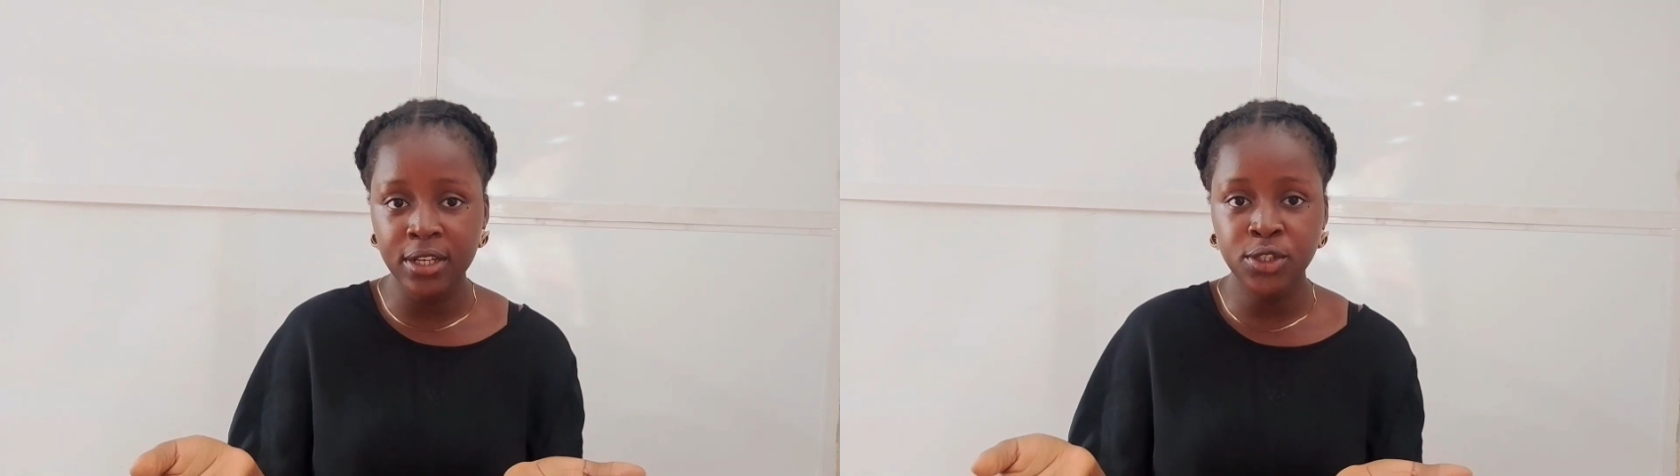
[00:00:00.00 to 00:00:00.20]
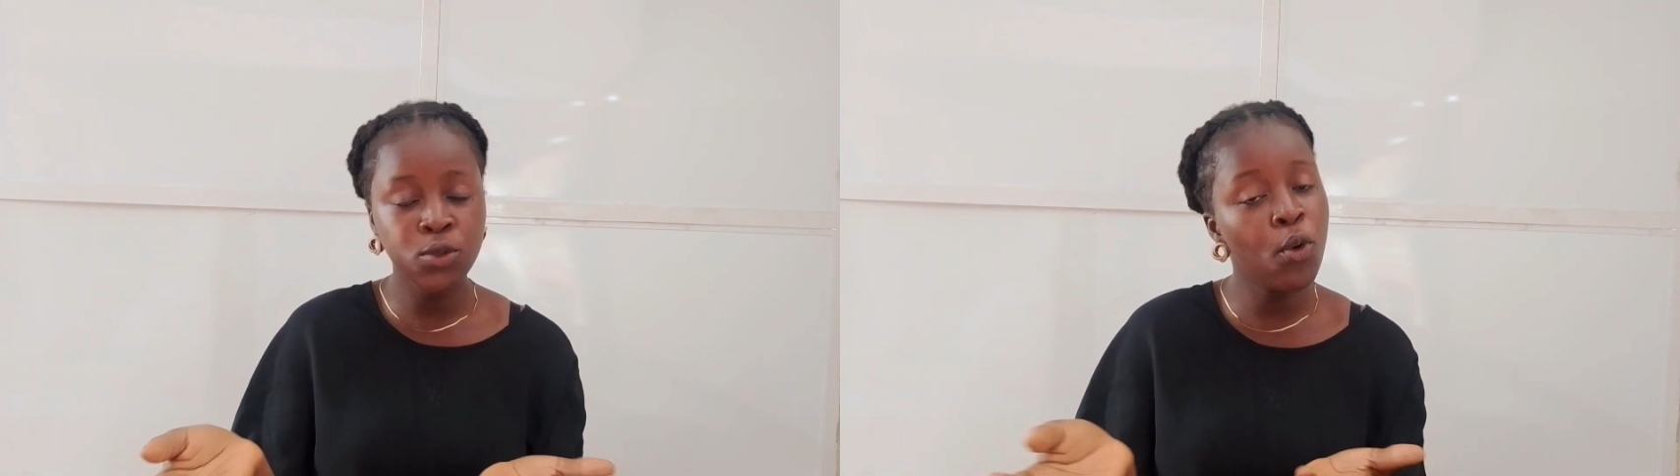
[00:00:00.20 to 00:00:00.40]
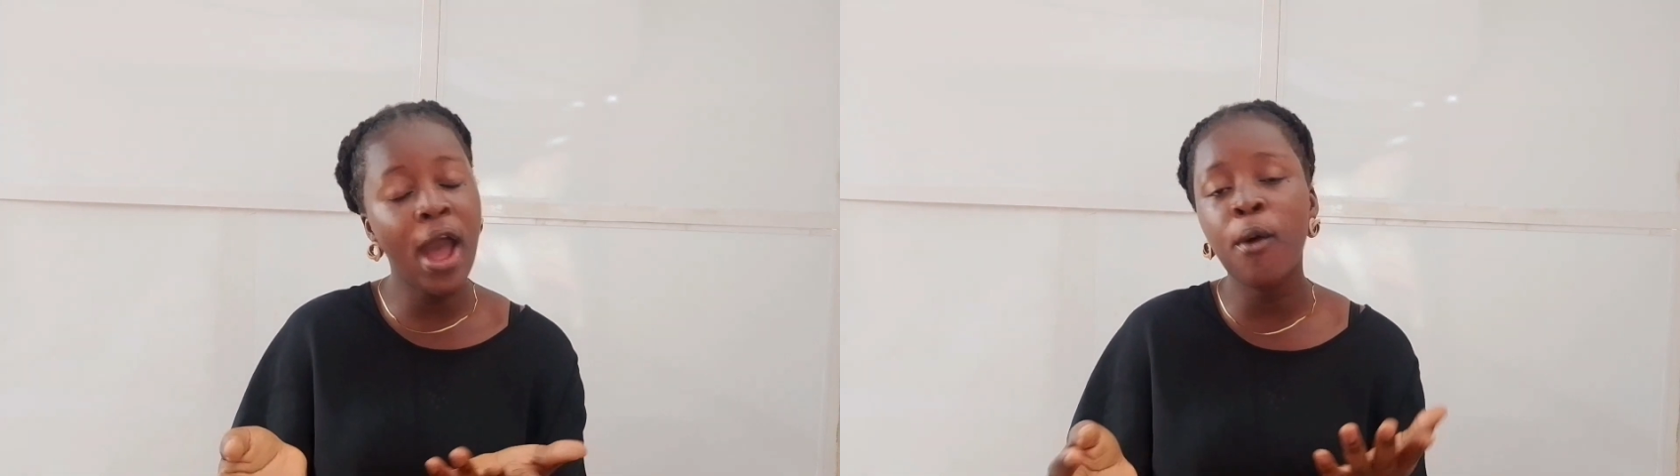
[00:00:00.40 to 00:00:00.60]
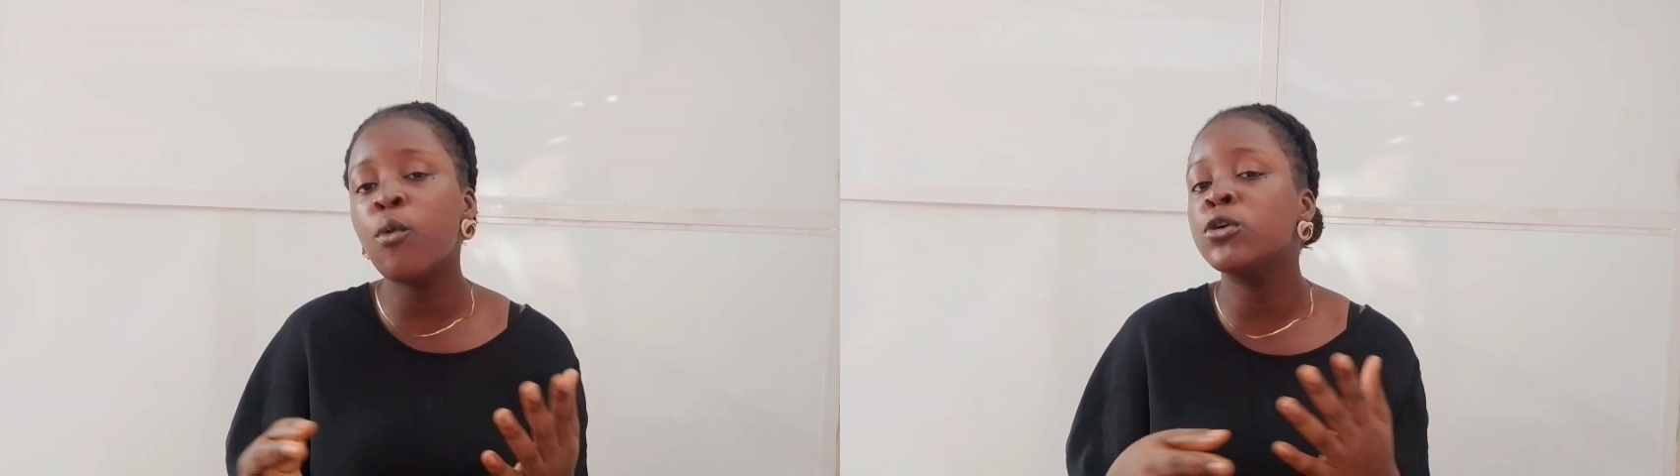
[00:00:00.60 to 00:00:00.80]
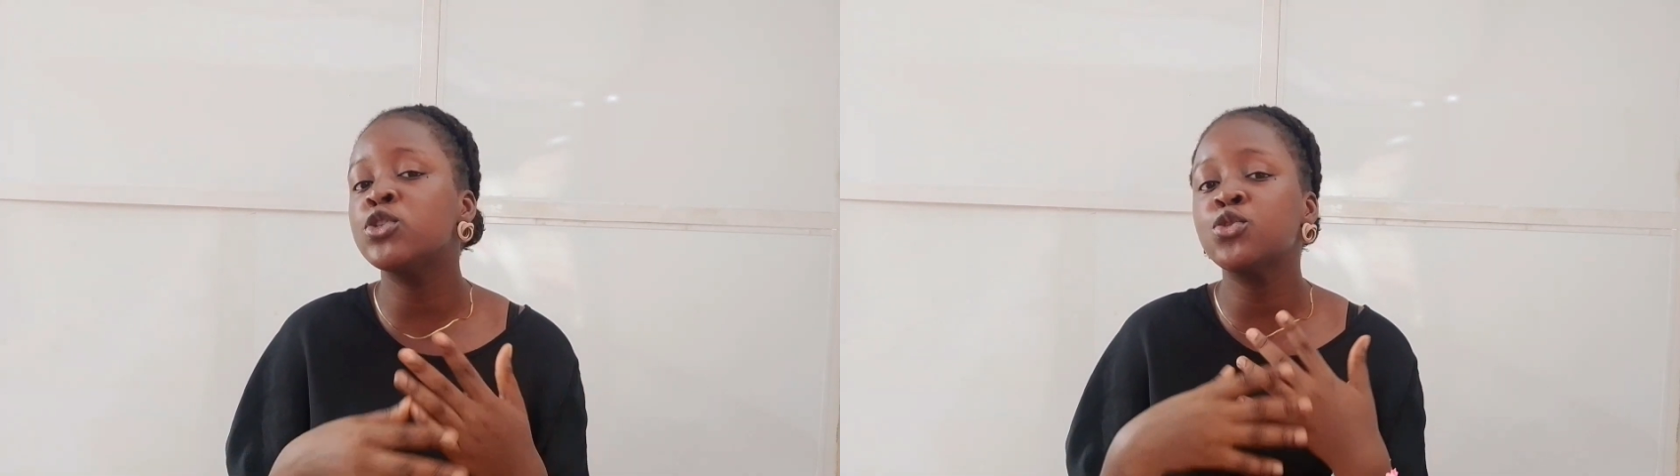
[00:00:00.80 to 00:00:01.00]
So I
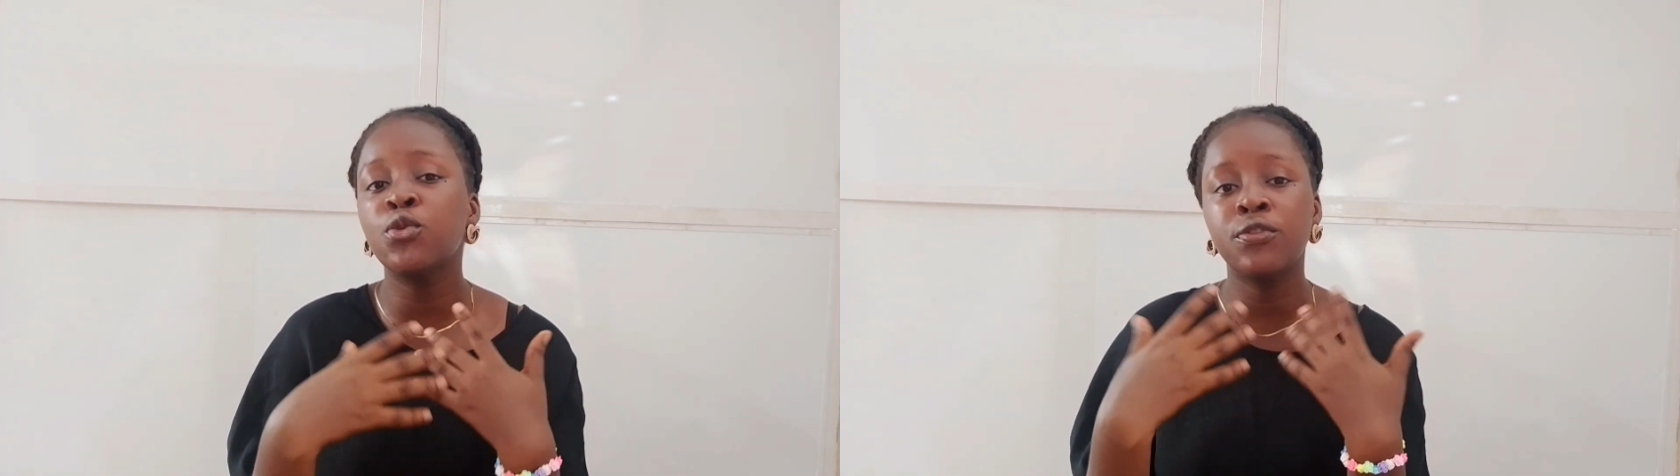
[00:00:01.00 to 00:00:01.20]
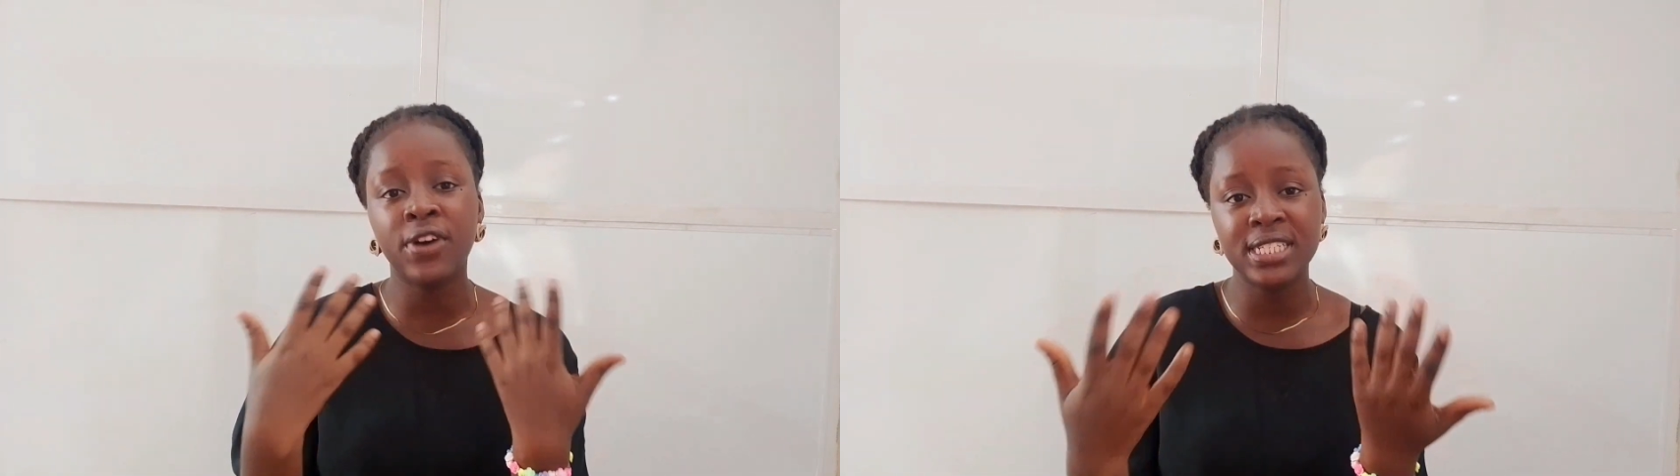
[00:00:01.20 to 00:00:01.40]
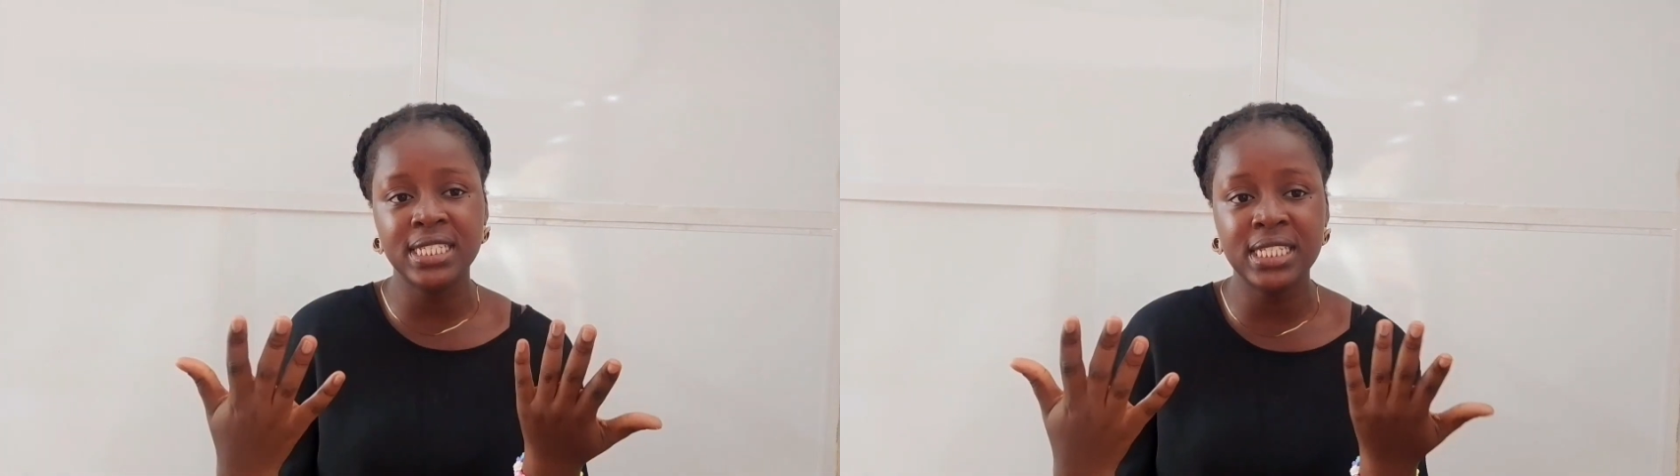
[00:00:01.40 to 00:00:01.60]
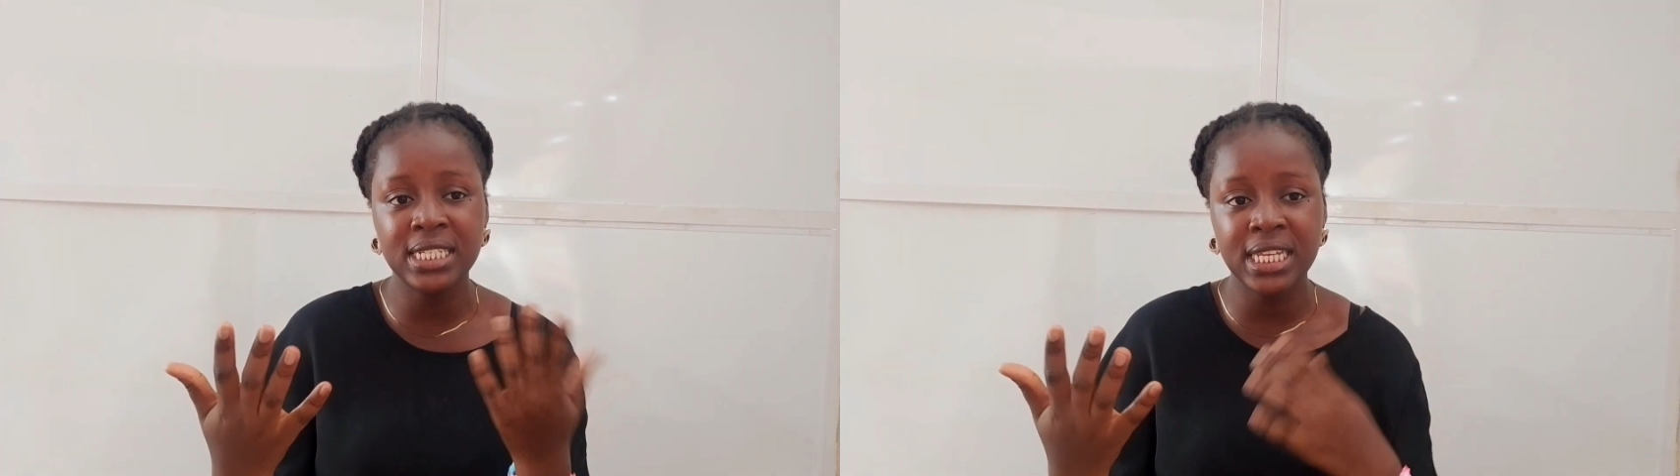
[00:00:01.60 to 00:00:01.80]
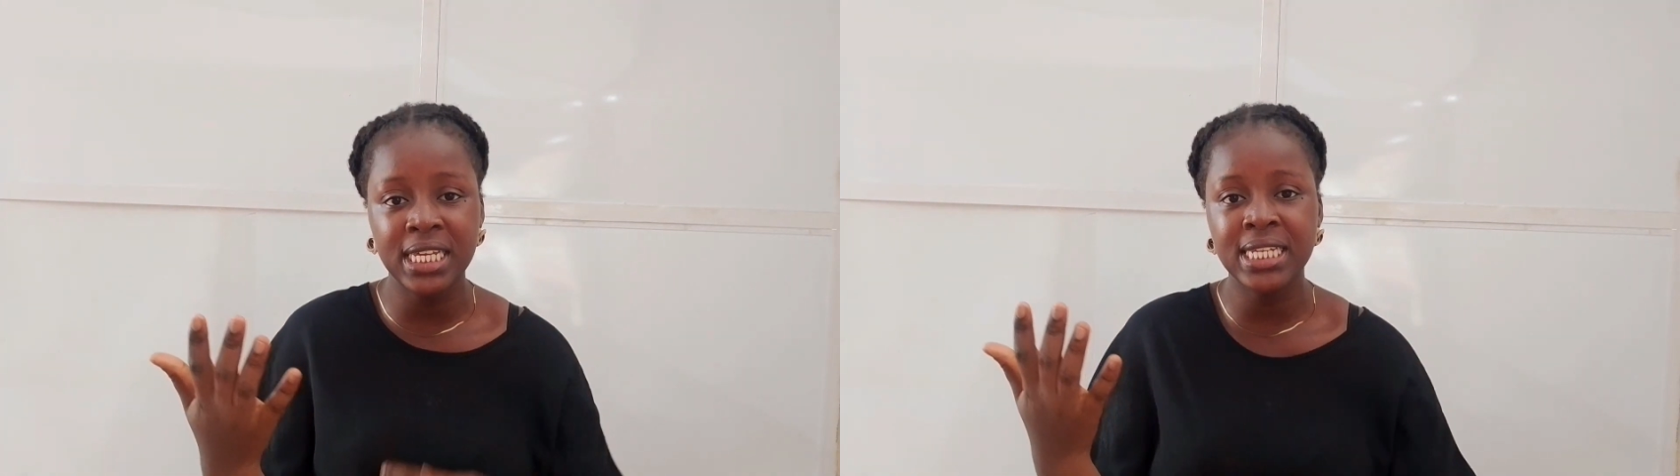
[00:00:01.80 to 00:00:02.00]
was so
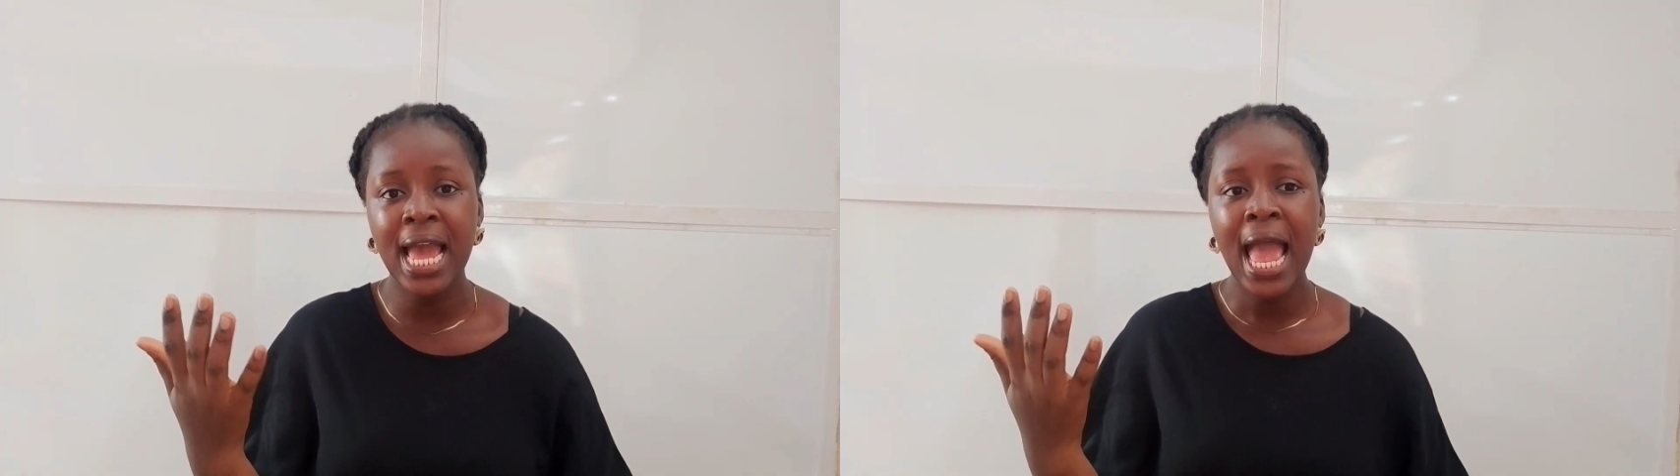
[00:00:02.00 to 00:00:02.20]
fascinated.